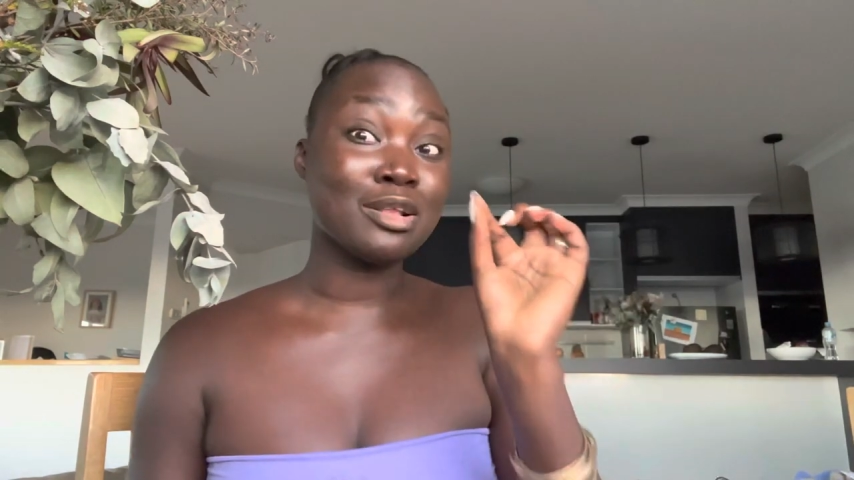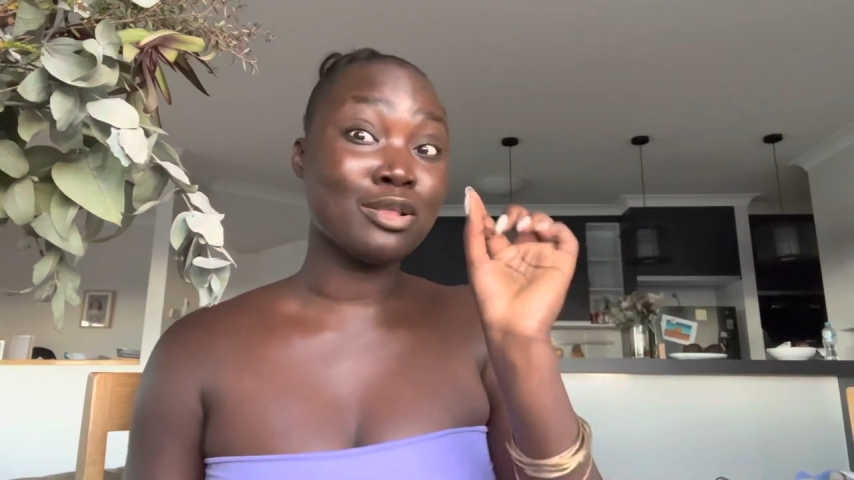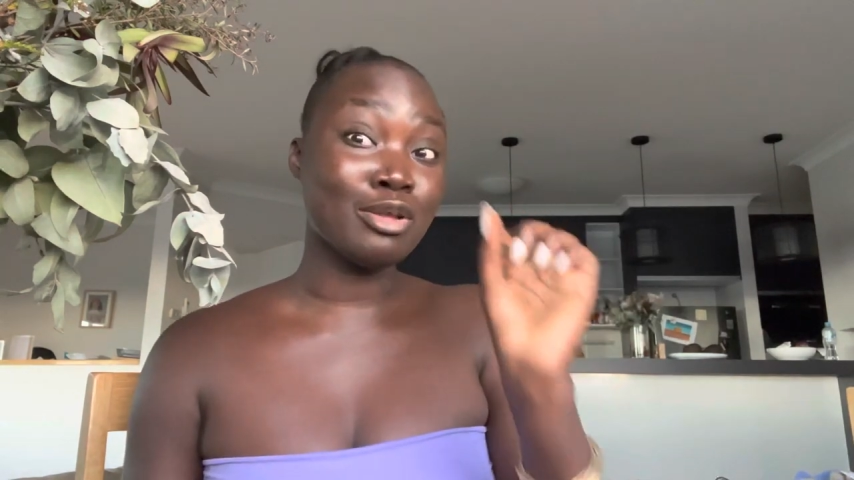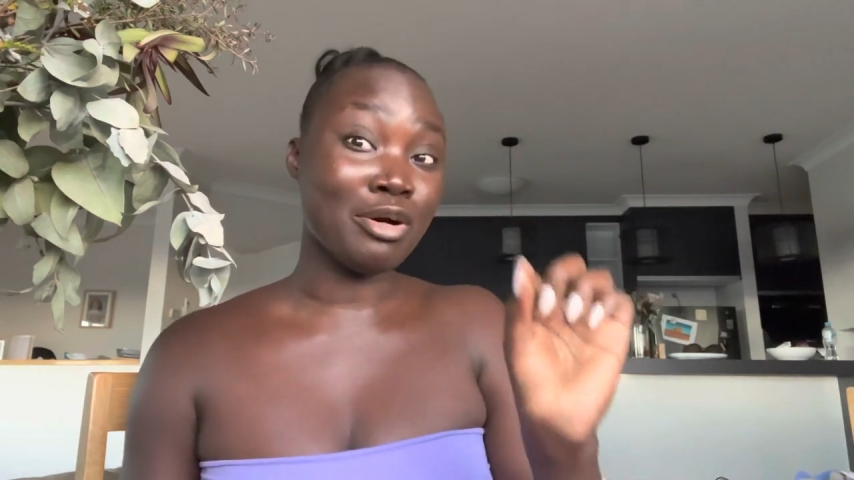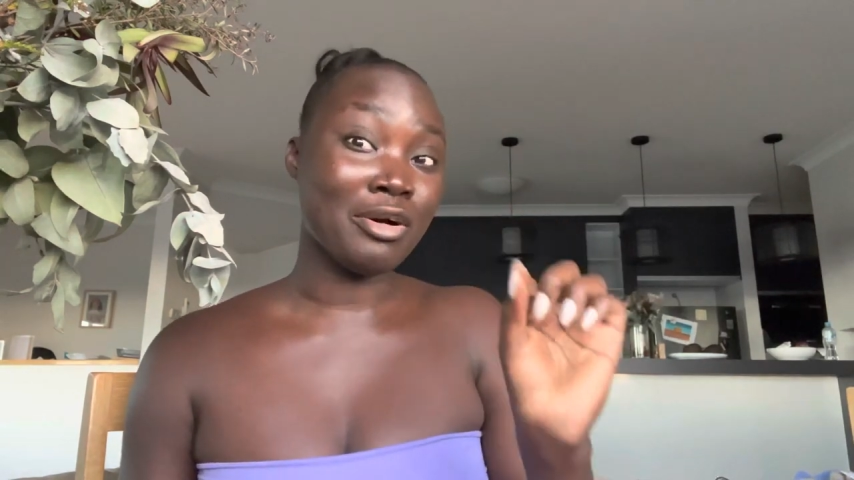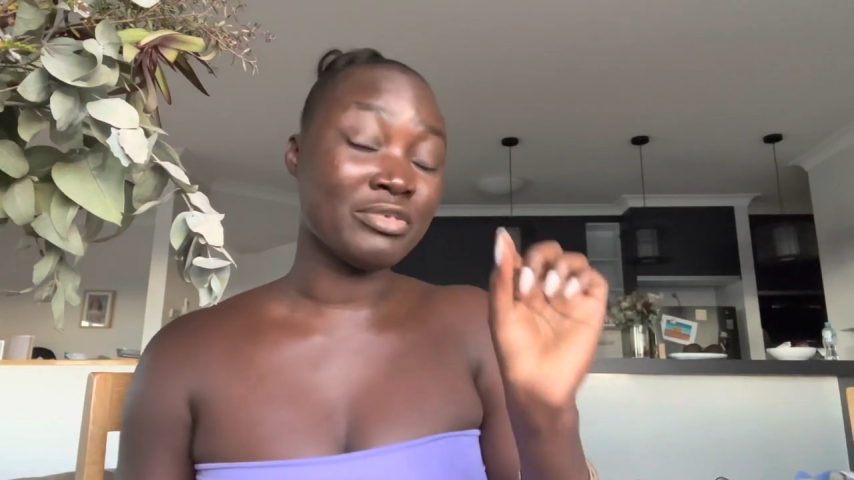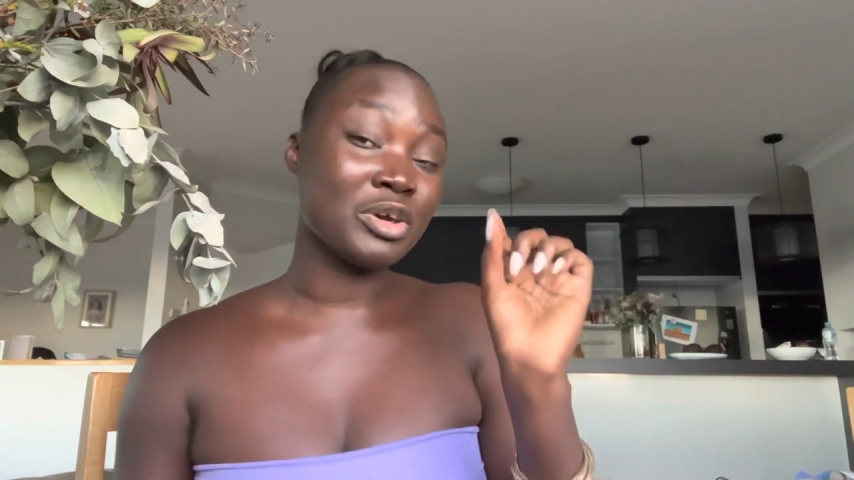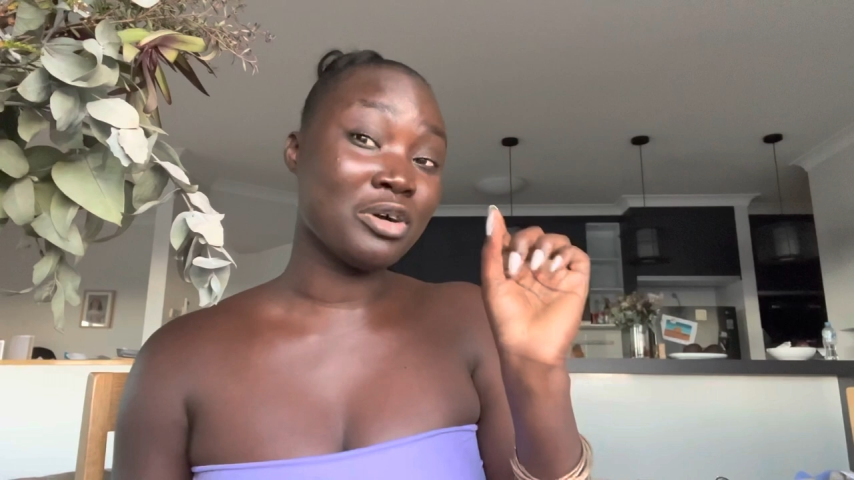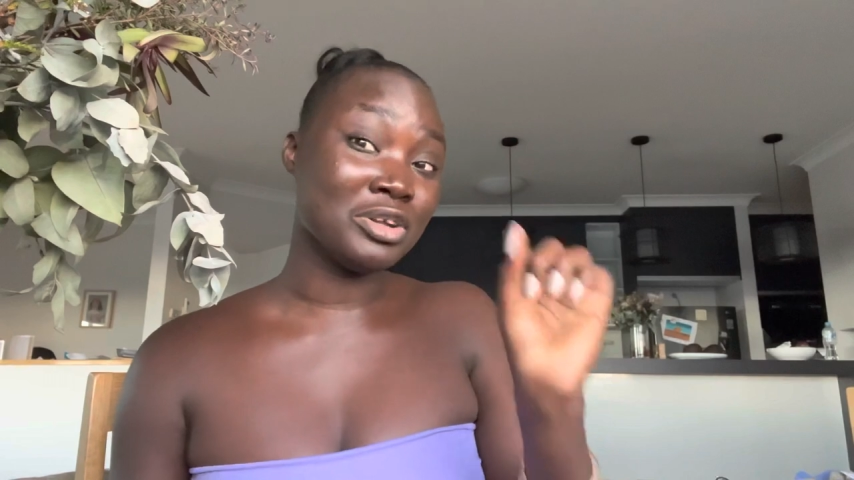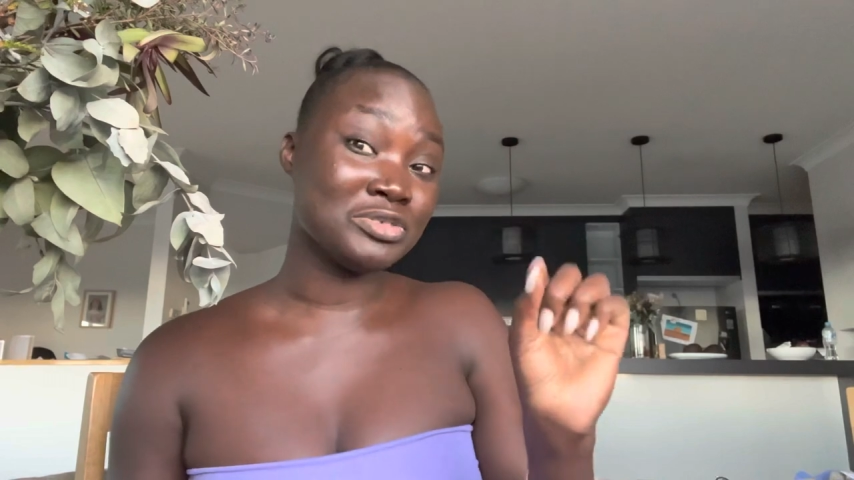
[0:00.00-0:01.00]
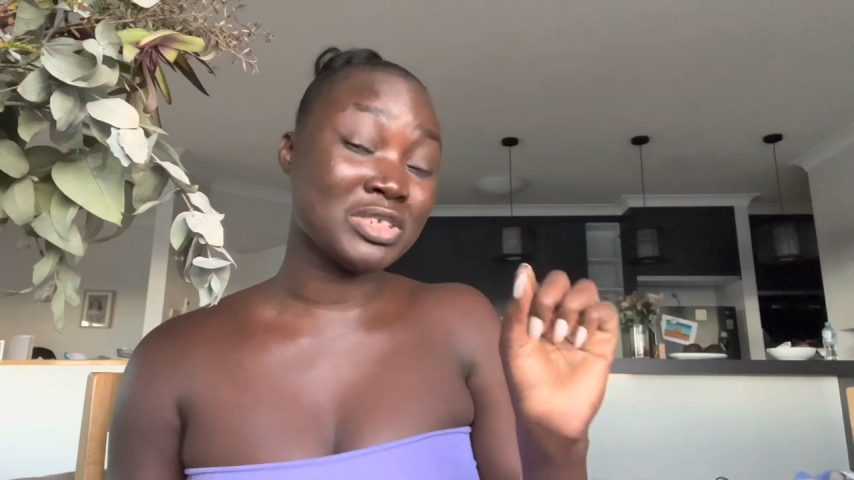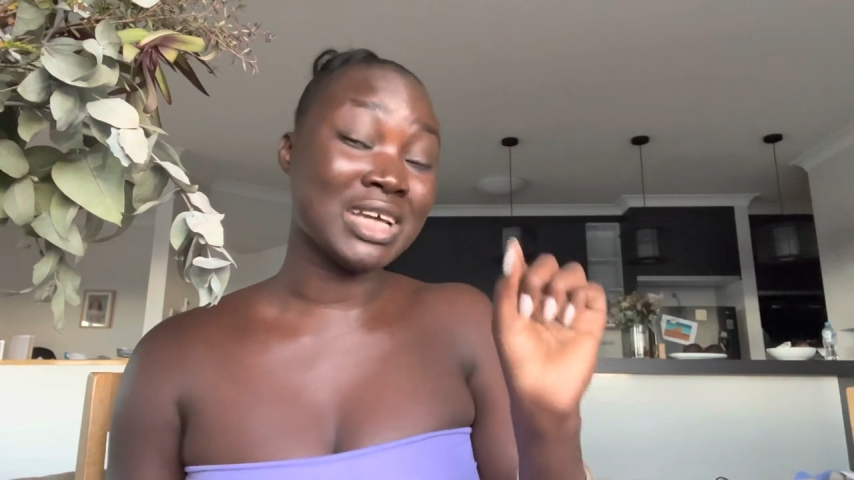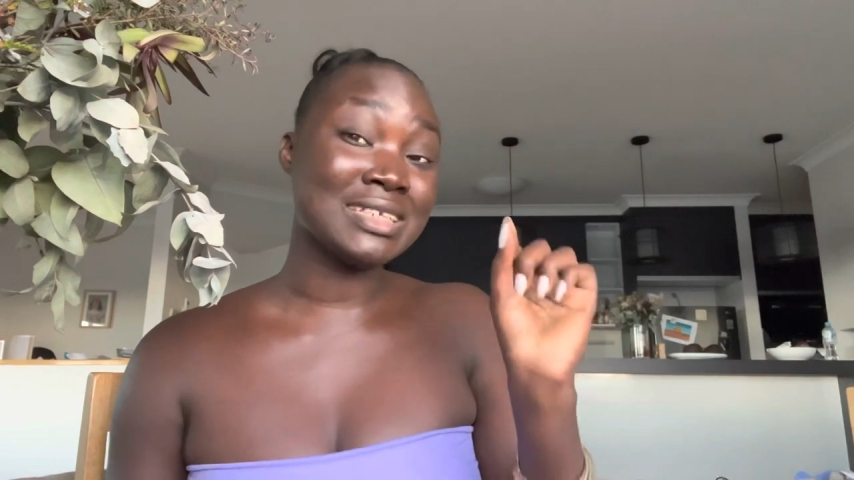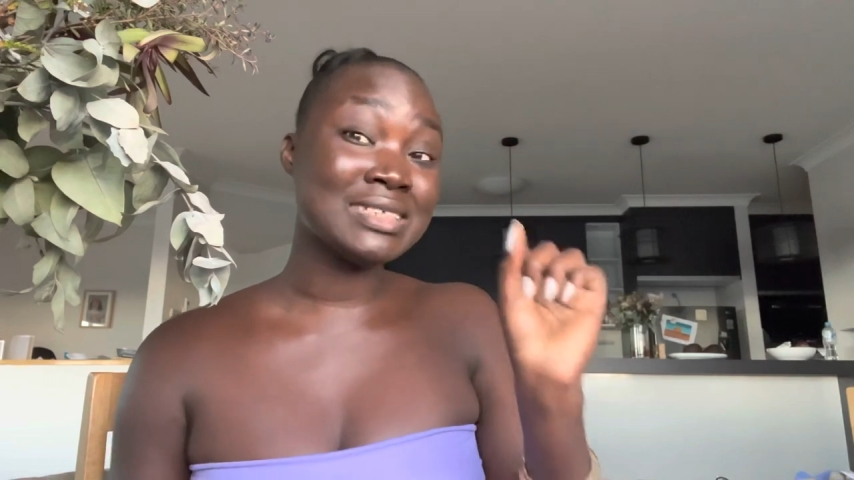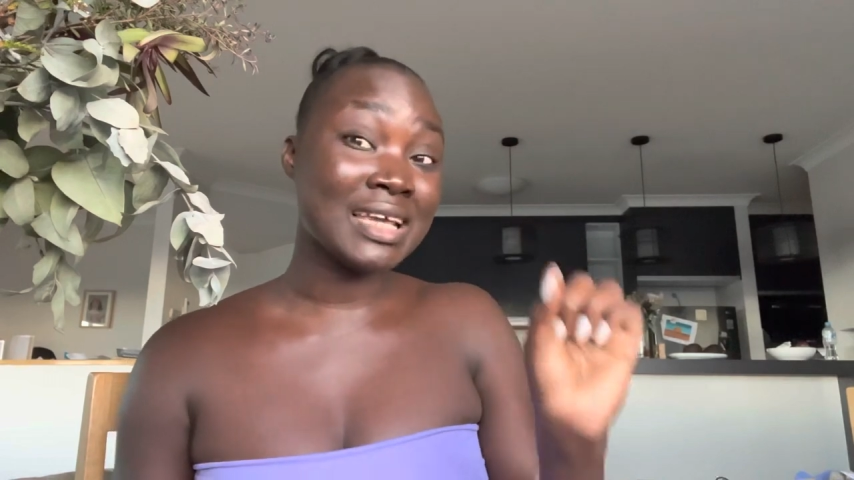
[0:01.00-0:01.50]
law of the country
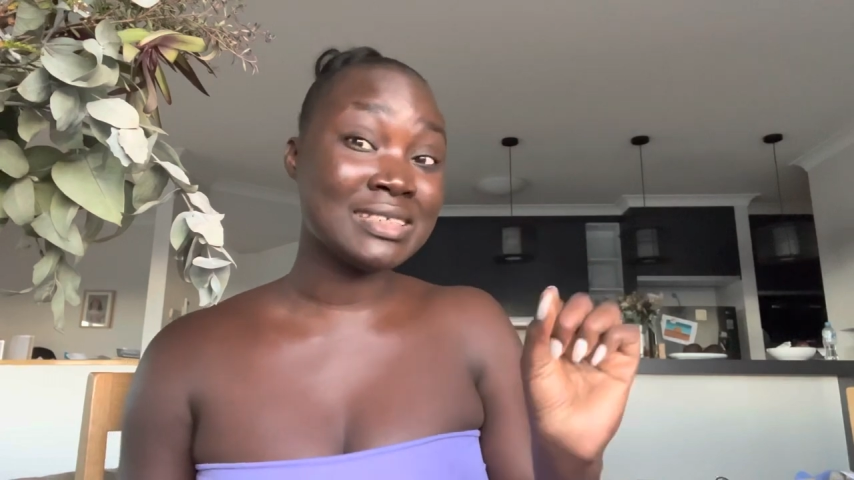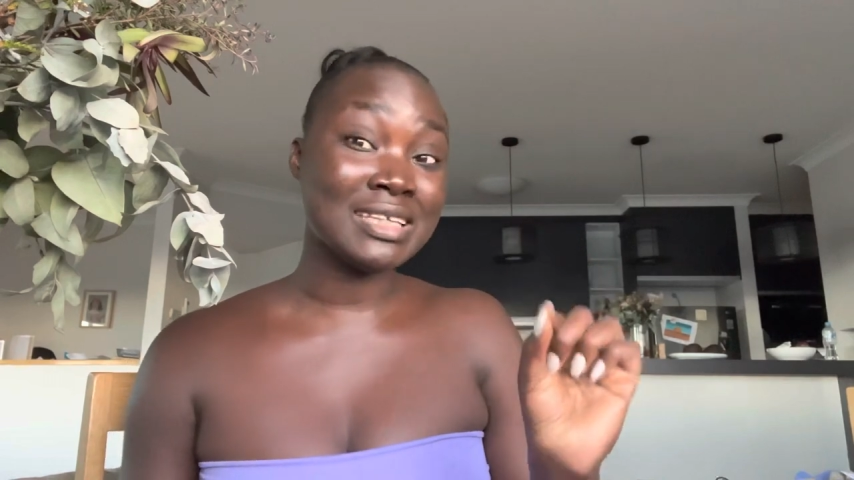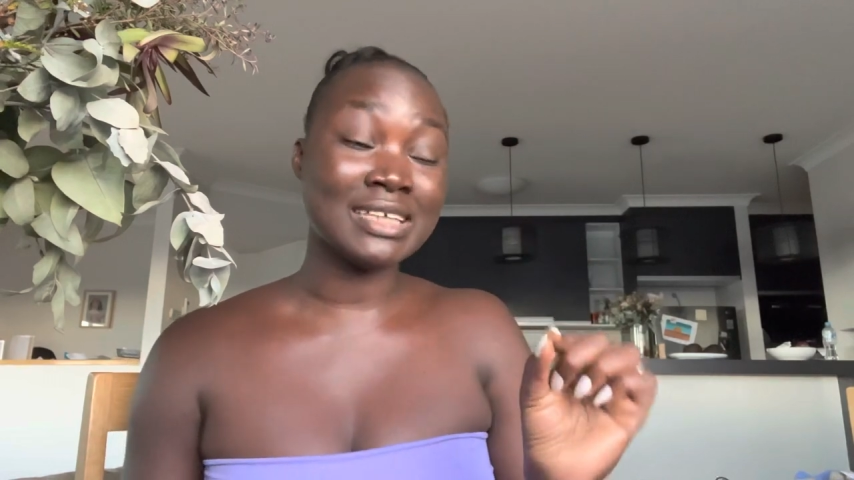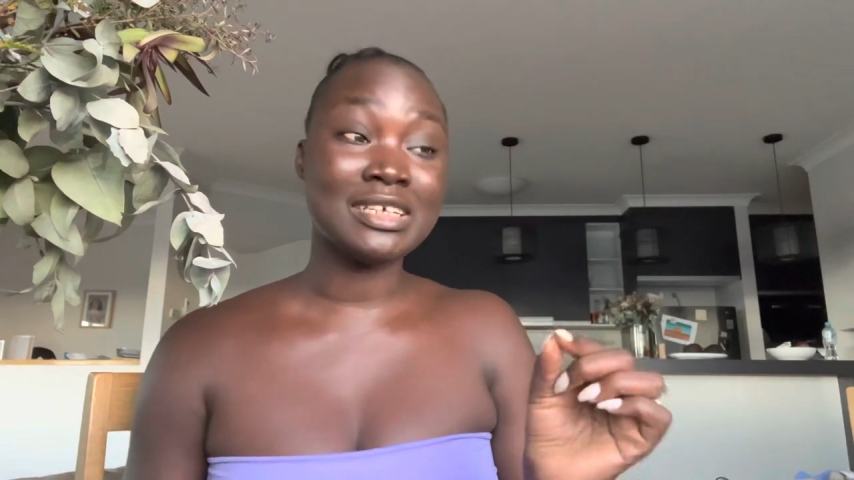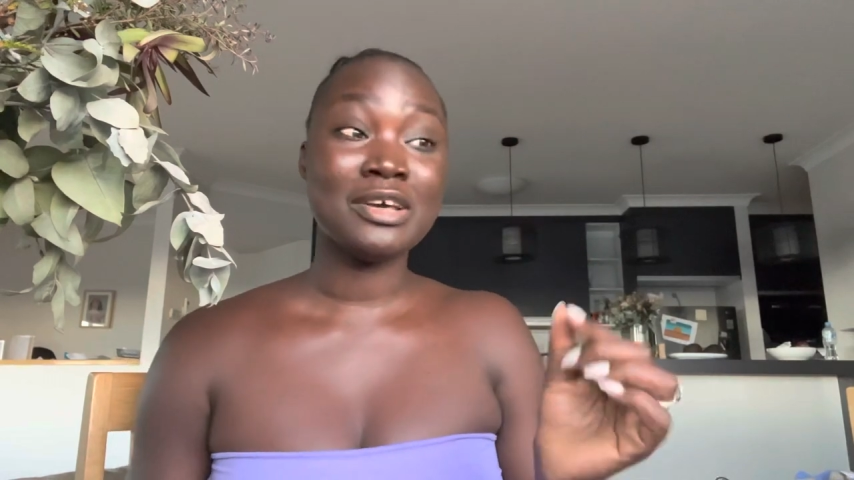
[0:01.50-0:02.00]
that says that